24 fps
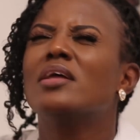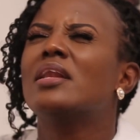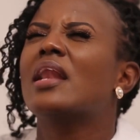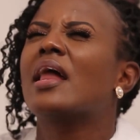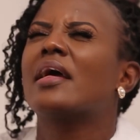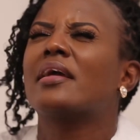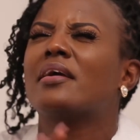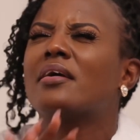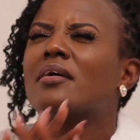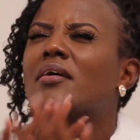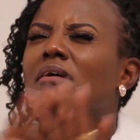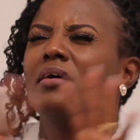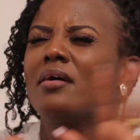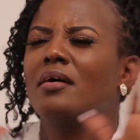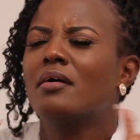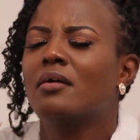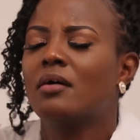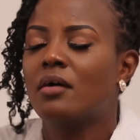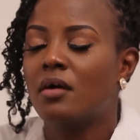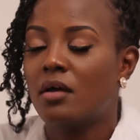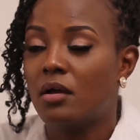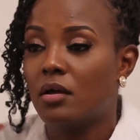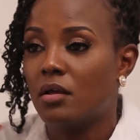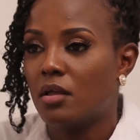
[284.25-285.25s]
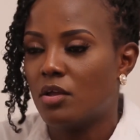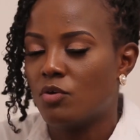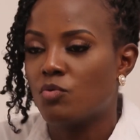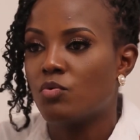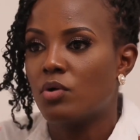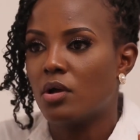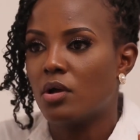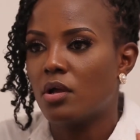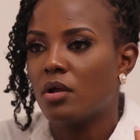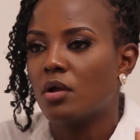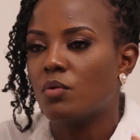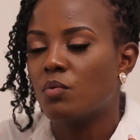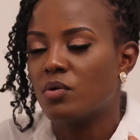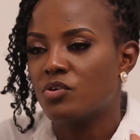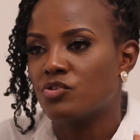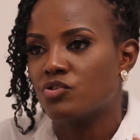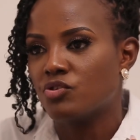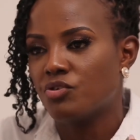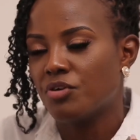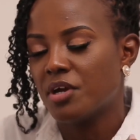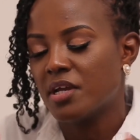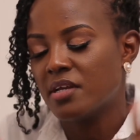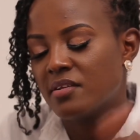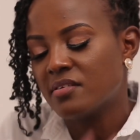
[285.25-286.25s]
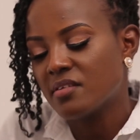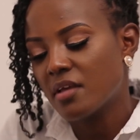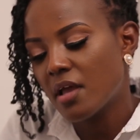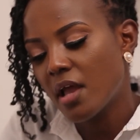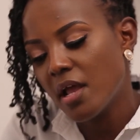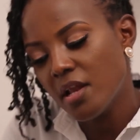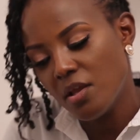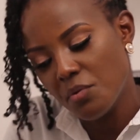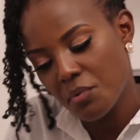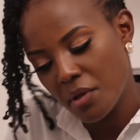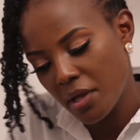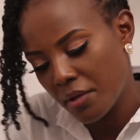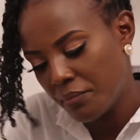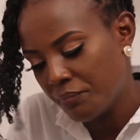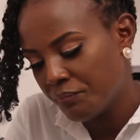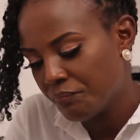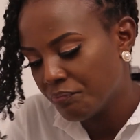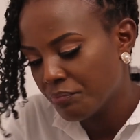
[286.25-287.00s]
Like, it was great. Anyway,